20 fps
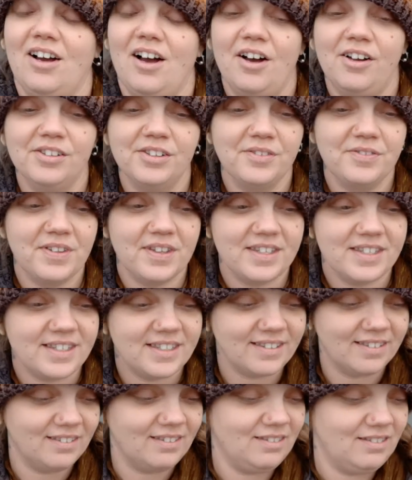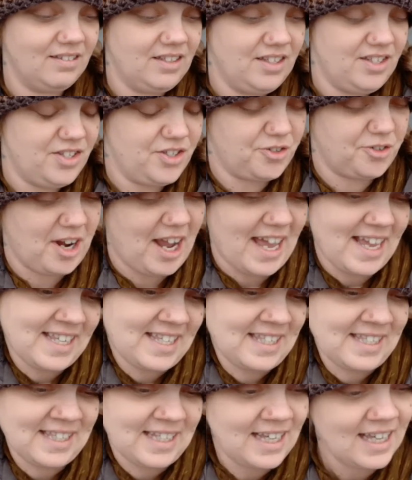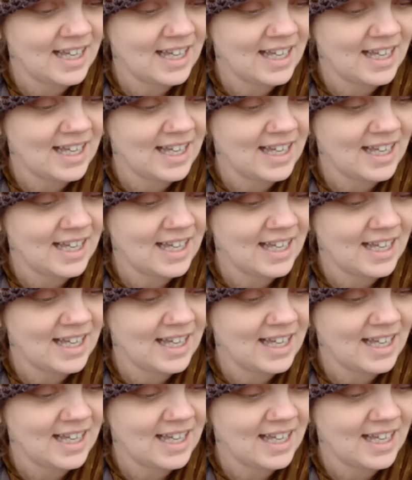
all of this stress